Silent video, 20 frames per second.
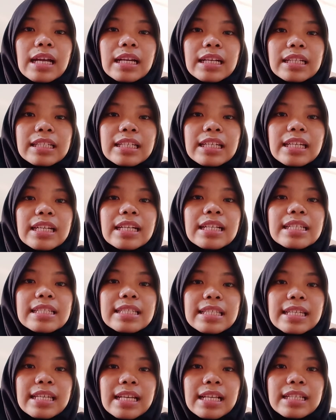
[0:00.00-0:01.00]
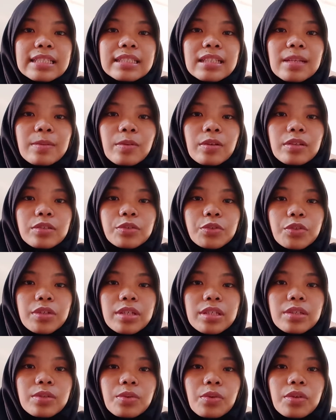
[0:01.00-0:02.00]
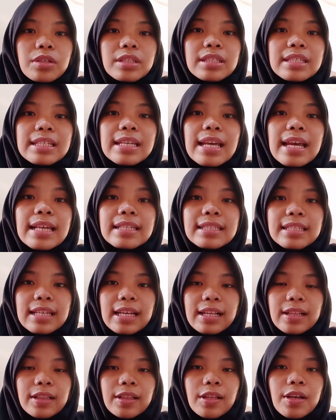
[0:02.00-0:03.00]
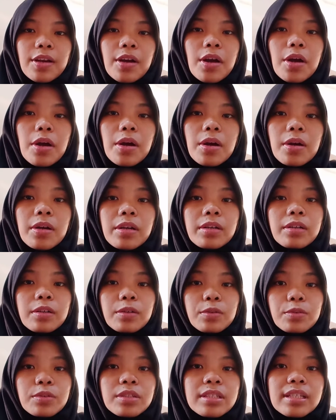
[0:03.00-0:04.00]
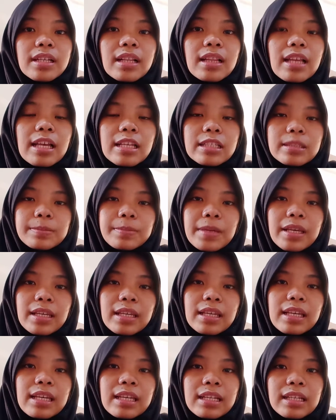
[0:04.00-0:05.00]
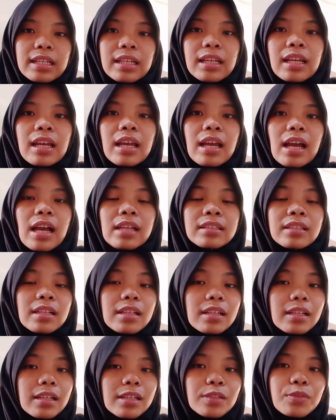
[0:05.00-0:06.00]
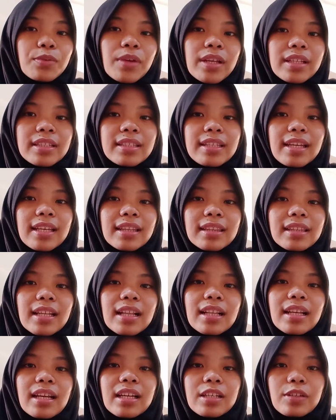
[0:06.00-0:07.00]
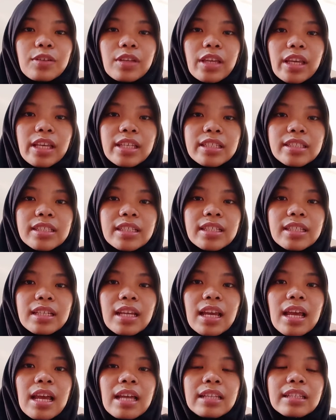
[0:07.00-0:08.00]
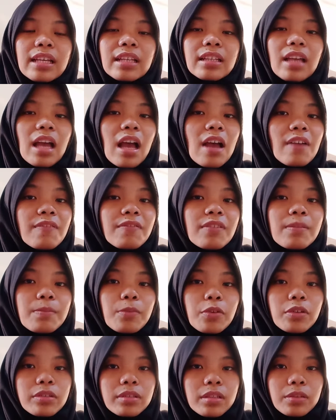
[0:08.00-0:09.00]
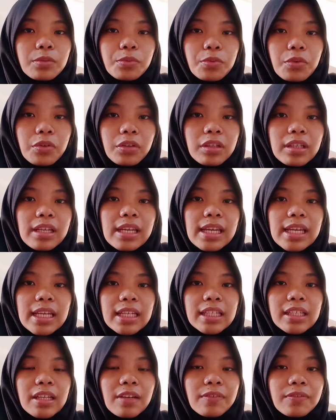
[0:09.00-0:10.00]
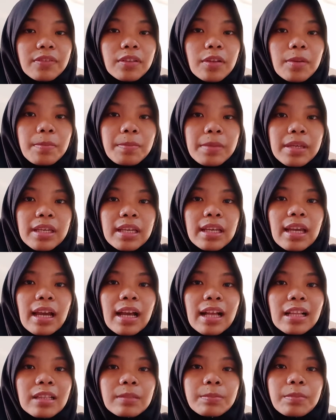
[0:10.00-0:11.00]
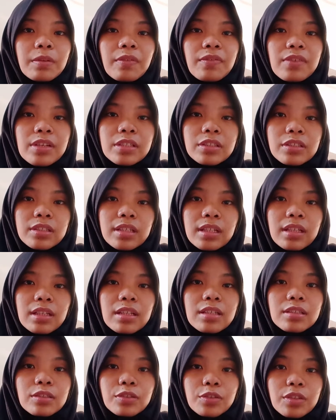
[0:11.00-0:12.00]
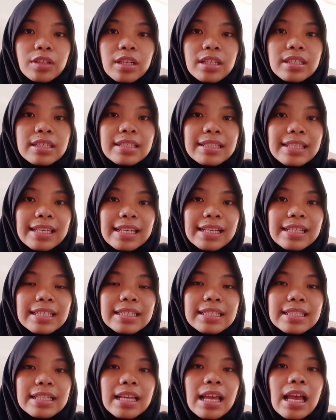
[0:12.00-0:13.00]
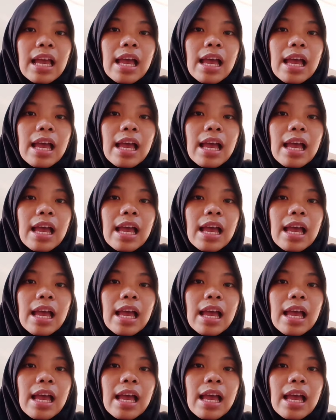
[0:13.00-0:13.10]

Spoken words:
Clinical Skills Laboratories, or CSL, are a crucial aspect in undergraduate dental education that have important role in developing health professional students' skills,